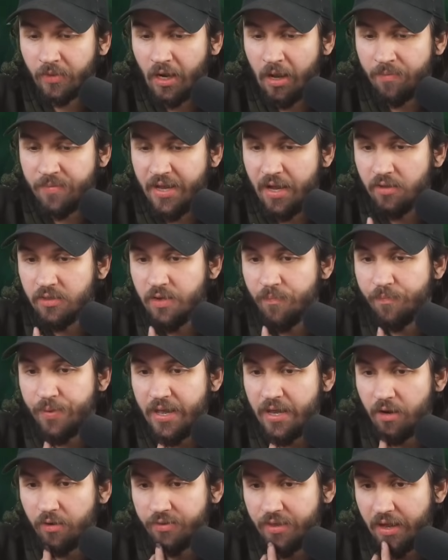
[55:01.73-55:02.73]
I'm down to
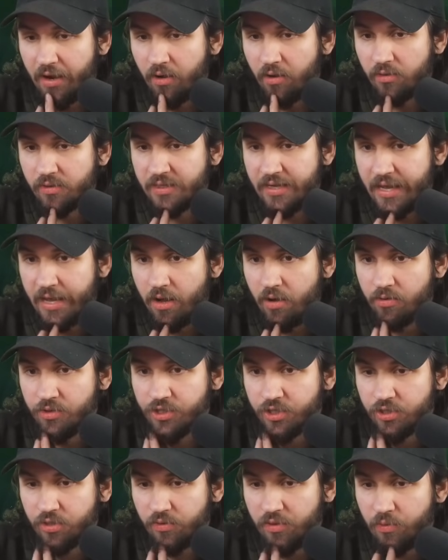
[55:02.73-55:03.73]
bait out the arrows now,
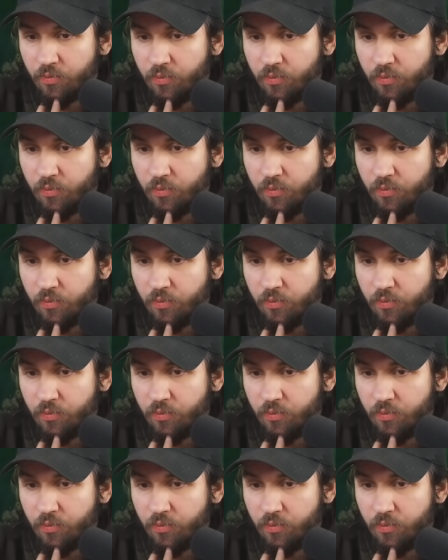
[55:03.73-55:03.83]
just so